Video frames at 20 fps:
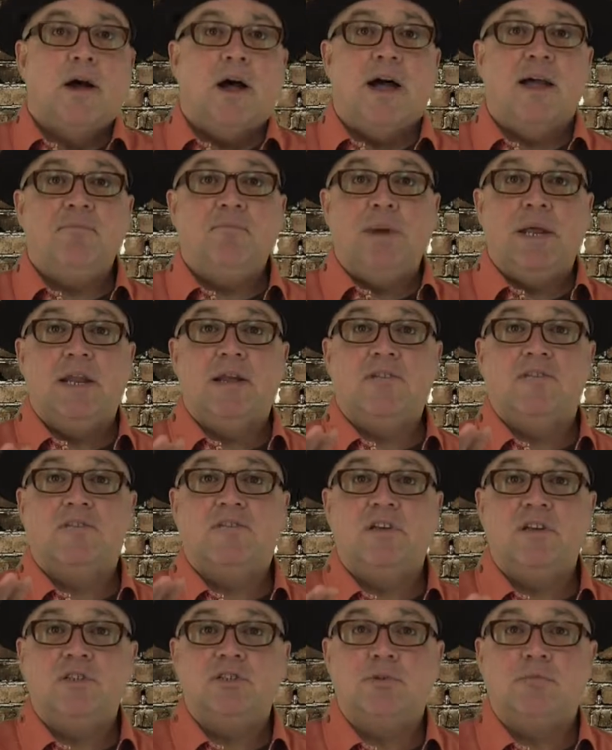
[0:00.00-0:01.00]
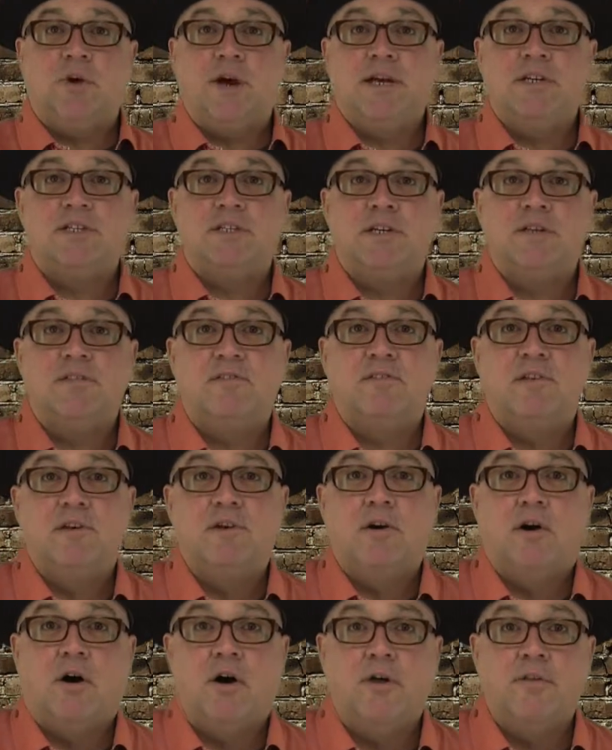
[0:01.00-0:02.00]
I've been in situations
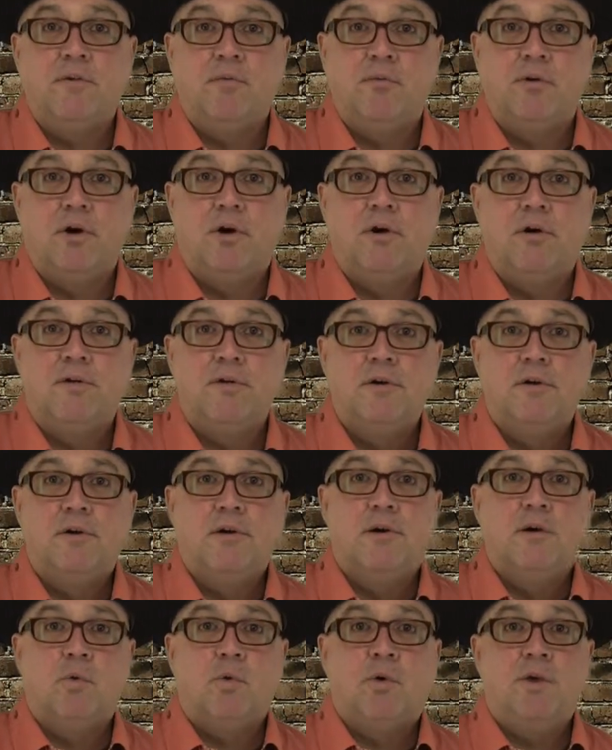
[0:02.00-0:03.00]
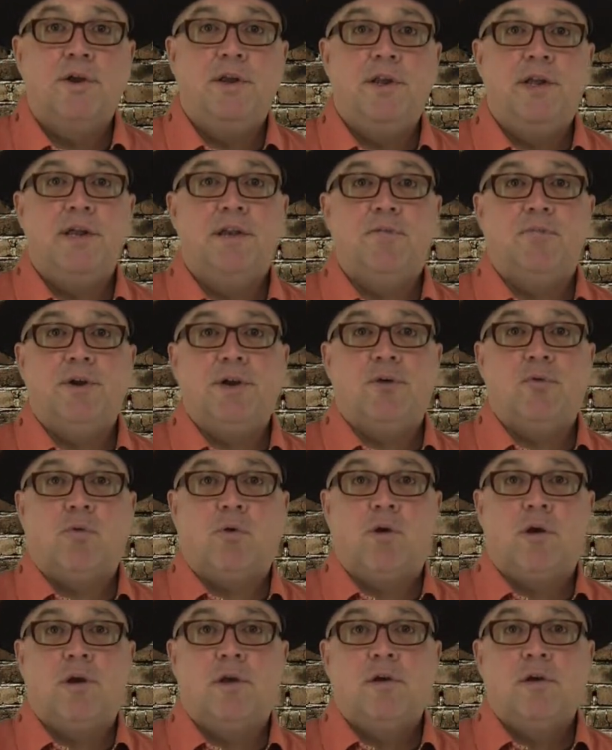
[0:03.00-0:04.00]
on the road where you need to
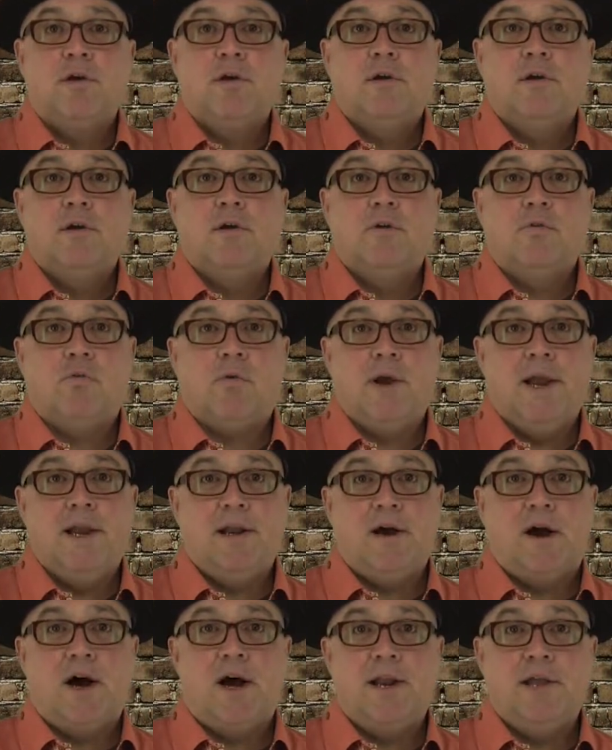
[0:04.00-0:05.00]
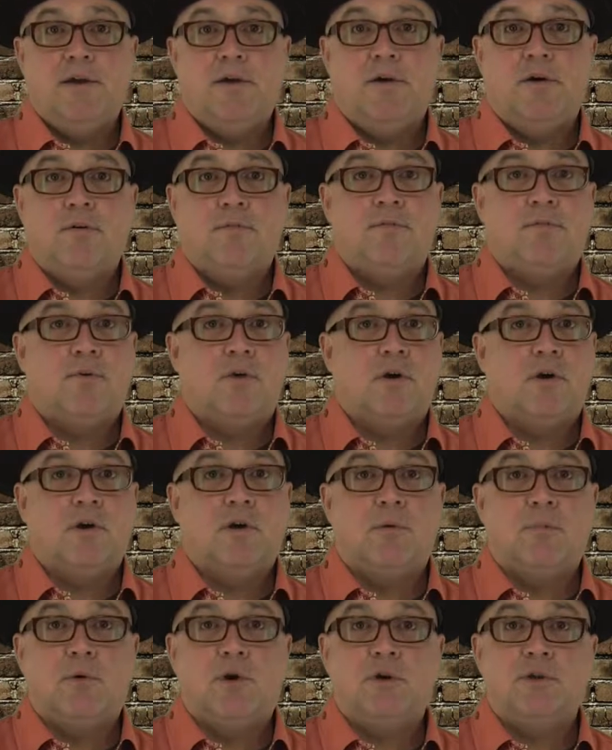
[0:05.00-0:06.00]
record great audio for a
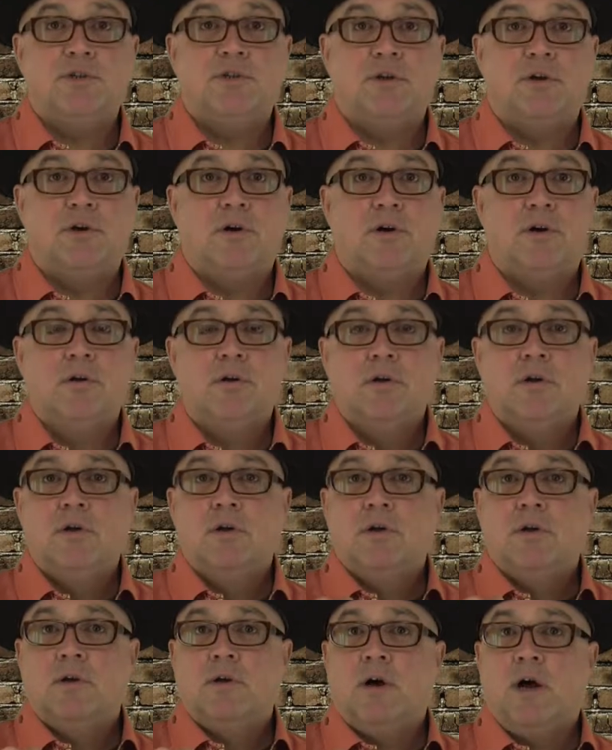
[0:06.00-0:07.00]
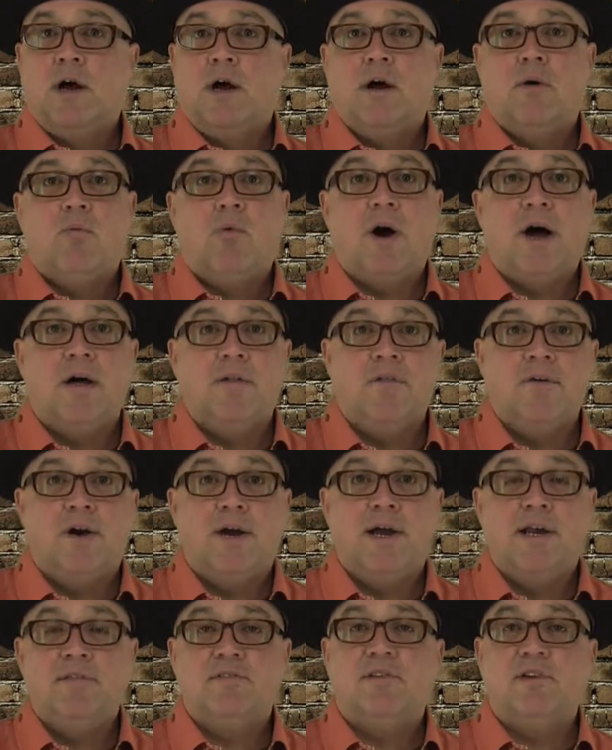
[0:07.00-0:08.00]
commercial, wild
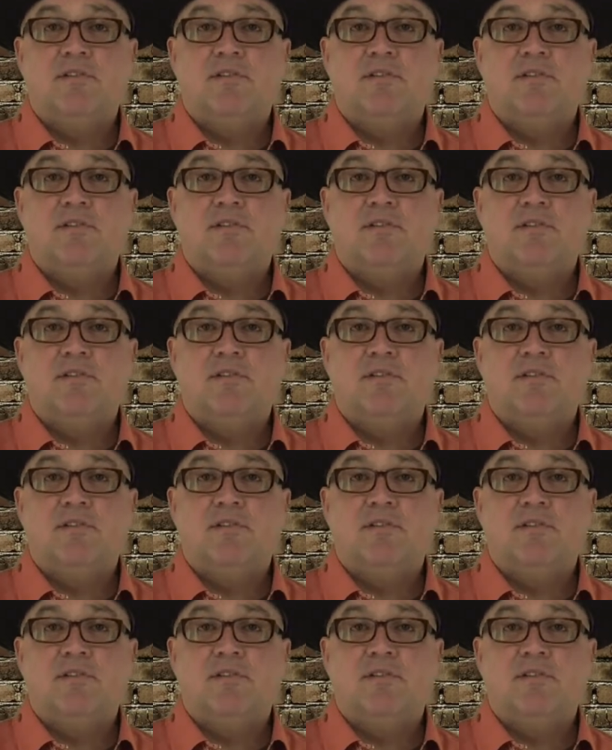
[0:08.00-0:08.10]
lines,